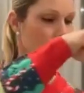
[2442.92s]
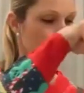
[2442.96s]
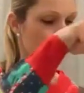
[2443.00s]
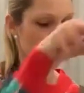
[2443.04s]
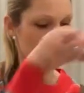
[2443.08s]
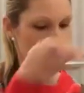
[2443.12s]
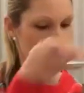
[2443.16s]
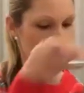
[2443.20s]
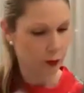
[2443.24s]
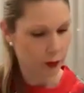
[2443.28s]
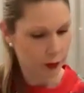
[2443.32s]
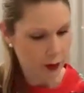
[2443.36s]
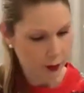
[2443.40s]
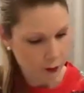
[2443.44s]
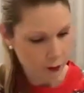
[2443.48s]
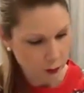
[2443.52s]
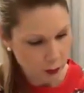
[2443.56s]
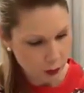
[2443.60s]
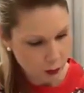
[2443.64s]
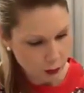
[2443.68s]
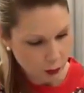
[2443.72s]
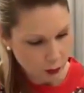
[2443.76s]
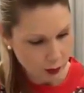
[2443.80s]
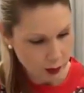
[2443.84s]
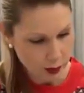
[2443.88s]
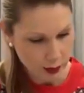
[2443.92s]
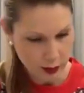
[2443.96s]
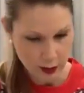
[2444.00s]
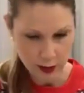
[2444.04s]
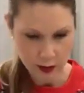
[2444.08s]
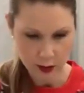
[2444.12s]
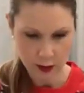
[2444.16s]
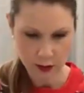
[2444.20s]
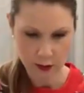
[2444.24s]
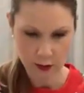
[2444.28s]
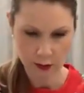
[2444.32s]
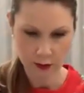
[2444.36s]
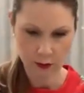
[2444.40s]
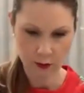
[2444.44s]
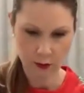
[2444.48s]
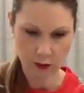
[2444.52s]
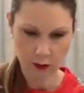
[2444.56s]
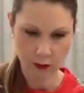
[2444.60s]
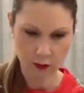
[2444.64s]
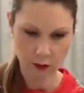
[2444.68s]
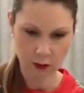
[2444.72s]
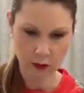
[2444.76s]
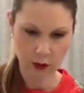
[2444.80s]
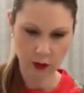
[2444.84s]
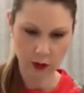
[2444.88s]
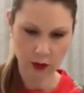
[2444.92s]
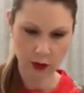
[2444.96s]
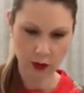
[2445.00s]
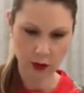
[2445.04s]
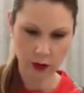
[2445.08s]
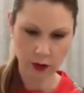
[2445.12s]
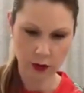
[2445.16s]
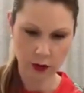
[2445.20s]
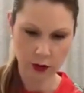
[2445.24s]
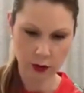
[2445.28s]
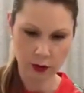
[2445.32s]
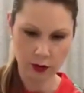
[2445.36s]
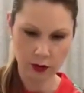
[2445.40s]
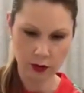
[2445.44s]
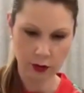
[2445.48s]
little bit more there. There